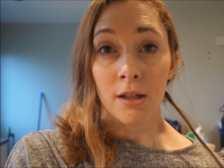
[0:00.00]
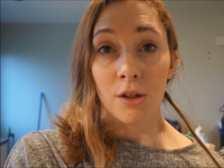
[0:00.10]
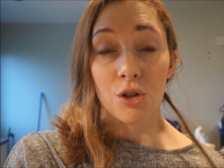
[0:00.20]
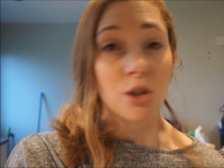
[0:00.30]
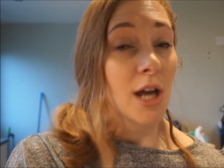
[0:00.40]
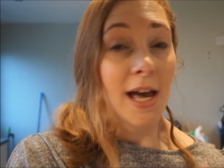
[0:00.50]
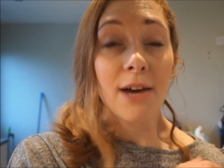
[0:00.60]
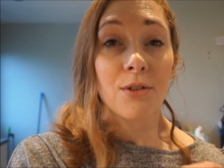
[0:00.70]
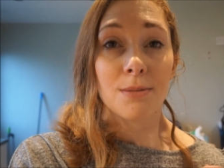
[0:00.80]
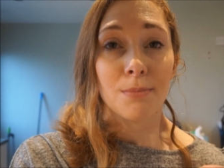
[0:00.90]

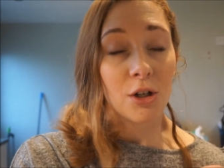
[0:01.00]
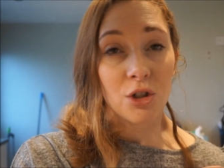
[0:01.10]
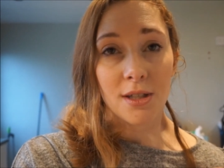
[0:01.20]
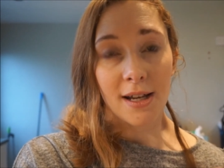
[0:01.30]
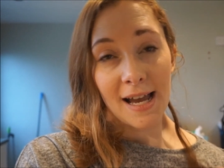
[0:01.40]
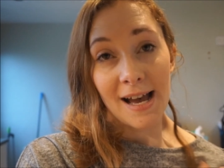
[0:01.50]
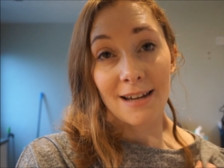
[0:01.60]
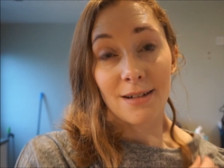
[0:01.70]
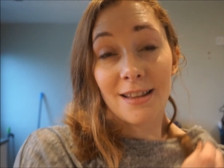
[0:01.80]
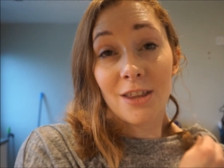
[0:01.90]
share as much as I
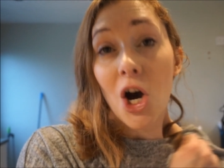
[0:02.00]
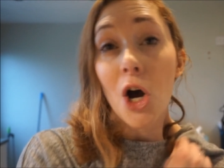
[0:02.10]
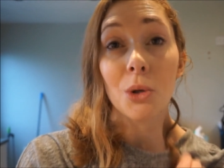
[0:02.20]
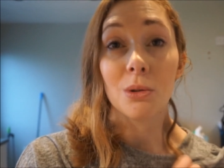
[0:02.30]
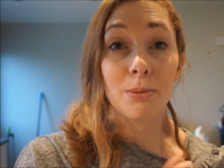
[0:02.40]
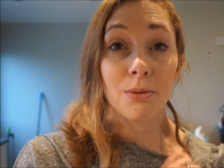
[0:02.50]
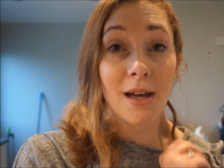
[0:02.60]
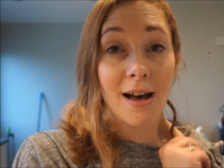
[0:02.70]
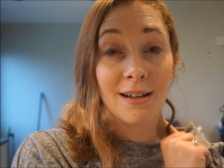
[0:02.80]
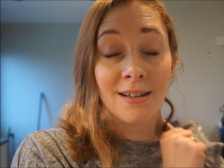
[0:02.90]
can in the hope
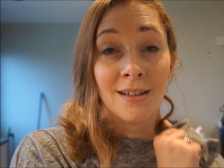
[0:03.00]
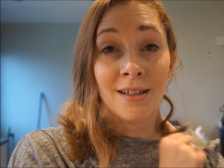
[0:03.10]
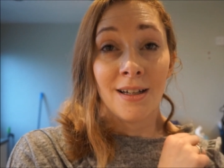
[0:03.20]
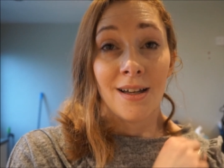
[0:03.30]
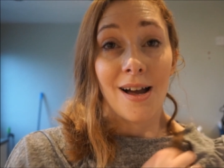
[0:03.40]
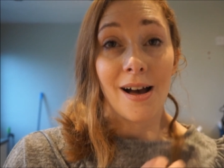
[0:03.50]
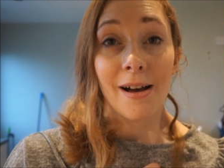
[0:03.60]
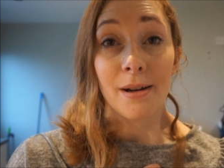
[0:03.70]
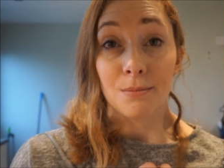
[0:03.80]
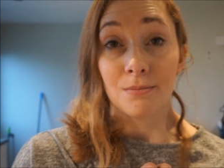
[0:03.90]
that
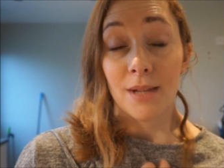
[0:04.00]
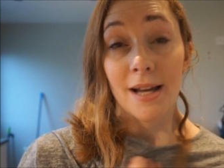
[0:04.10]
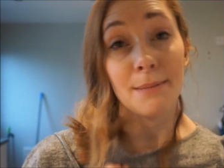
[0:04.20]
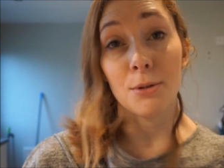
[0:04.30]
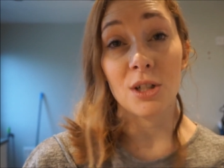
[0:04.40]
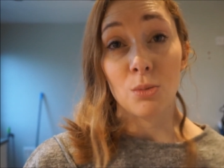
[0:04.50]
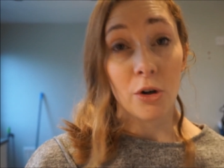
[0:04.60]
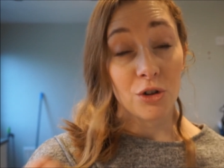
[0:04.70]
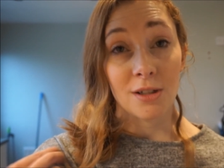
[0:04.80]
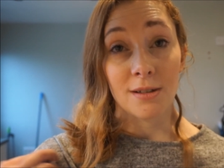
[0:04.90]
anybody
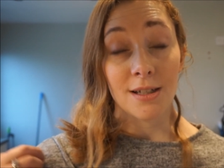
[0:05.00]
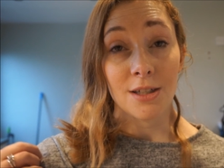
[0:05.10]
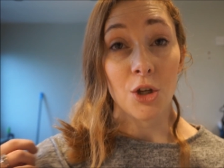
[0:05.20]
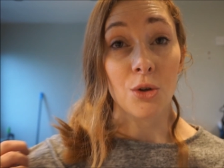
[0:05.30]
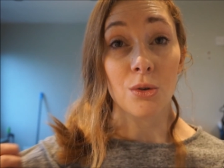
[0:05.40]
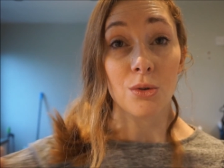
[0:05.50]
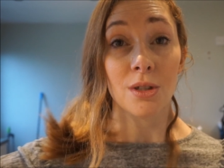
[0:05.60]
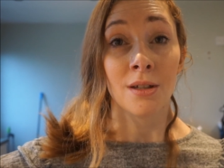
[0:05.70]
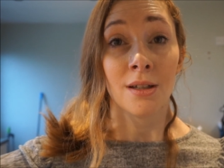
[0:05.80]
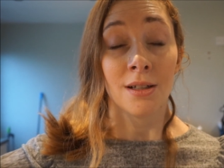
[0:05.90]
watching this who's
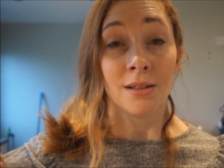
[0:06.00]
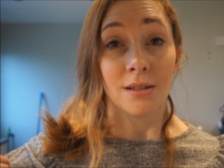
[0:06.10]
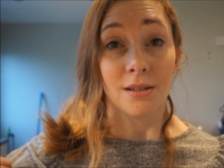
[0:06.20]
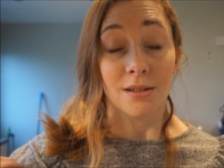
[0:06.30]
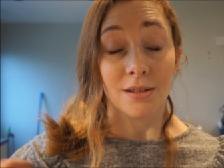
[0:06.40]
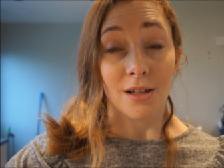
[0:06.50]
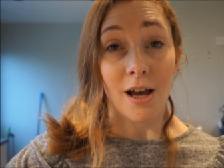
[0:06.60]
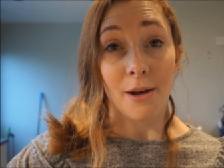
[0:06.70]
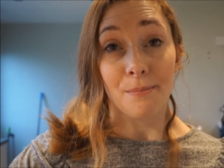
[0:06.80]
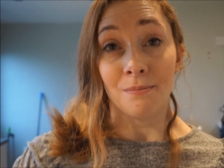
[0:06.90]

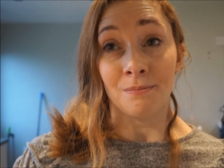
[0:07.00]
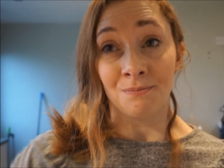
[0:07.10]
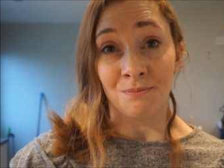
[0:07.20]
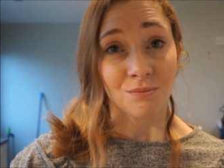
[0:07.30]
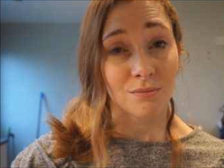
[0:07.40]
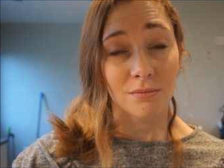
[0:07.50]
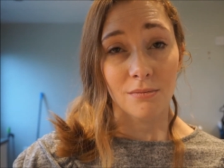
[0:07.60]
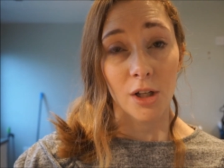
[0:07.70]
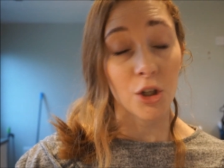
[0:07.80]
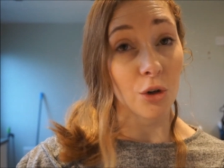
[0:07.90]

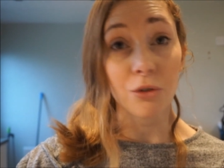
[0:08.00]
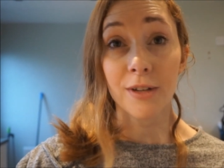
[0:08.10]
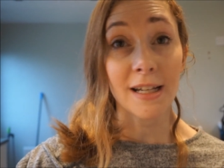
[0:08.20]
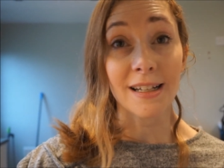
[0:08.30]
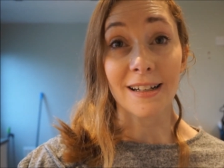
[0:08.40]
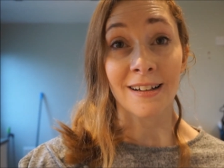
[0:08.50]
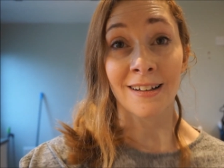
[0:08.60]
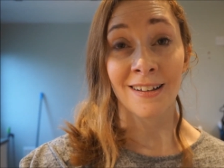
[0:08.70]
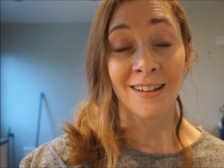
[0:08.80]
not feeling